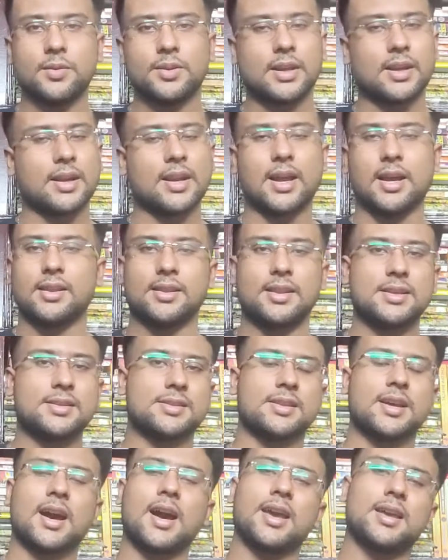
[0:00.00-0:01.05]
you think, nah,
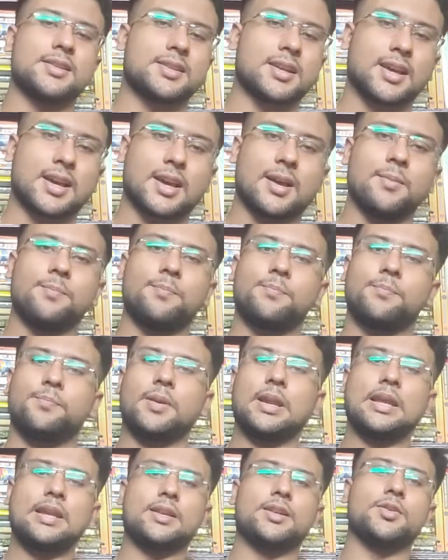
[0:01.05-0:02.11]
this guy is a
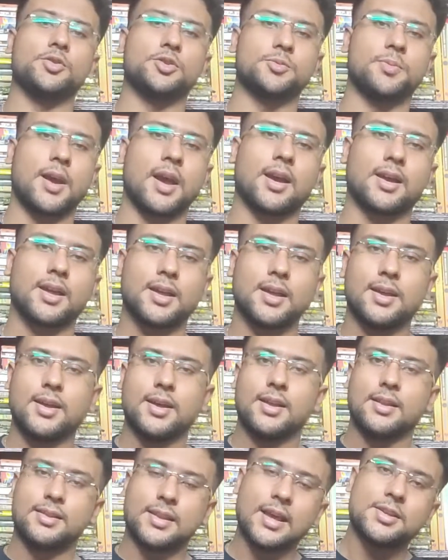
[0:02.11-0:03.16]
complete douchebag.
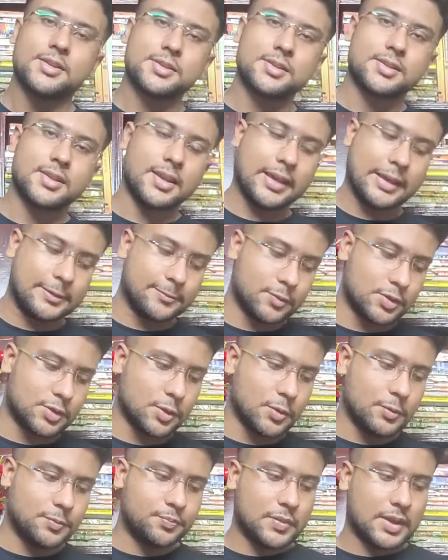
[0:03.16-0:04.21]
That's the thing.
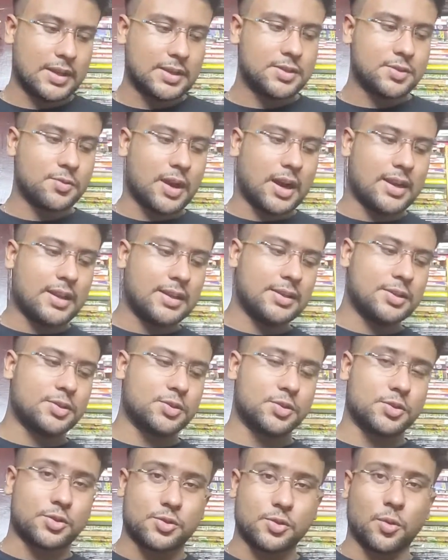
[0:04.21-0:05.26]
So his writing is
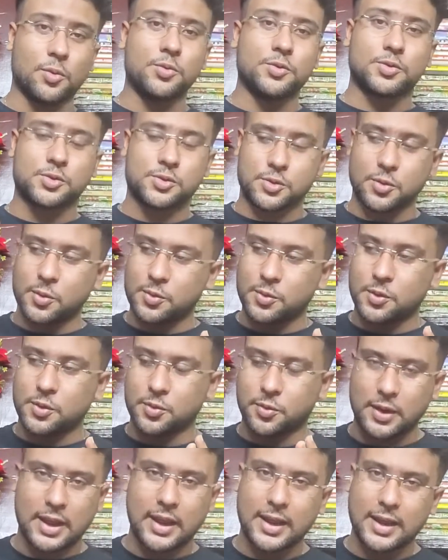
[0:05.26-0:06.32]
so
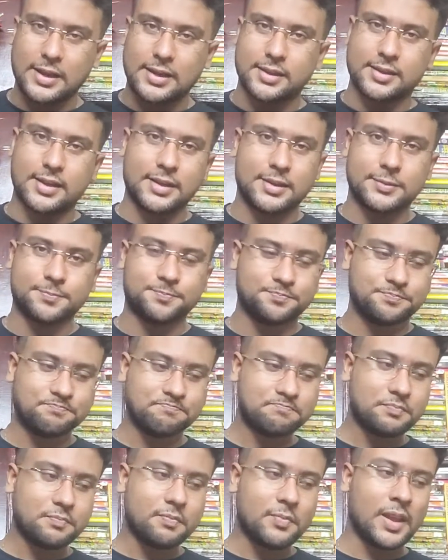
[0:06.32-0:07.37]
great that
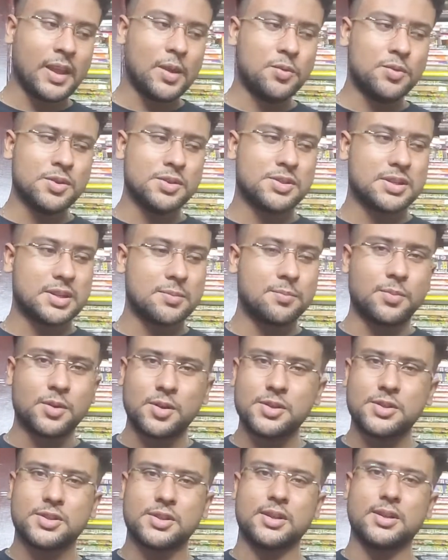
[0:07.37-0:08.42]
you just
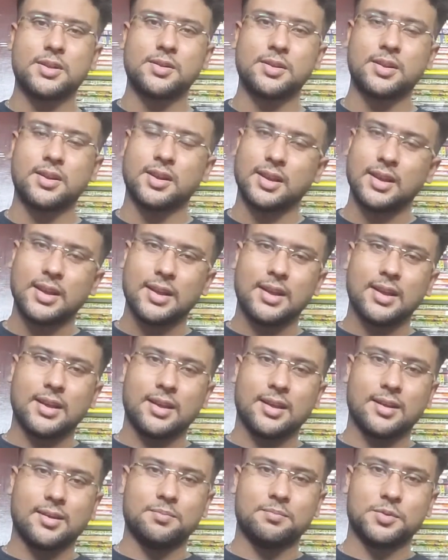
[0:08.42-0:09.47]
immersed into
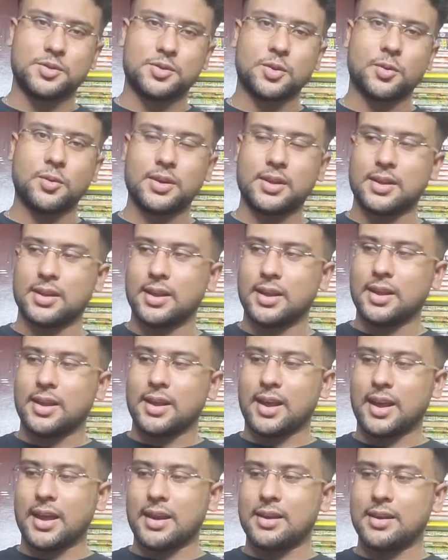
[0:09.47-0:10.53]
the story,
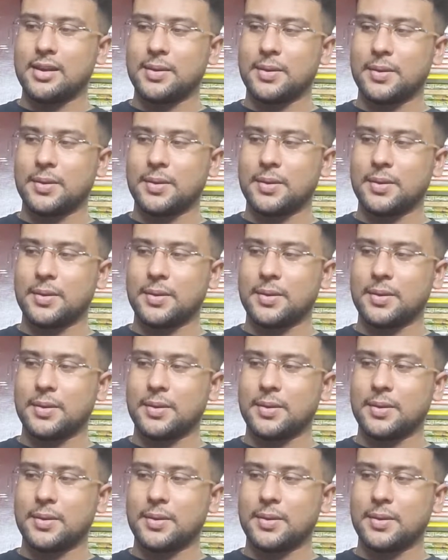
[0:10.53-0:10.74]
and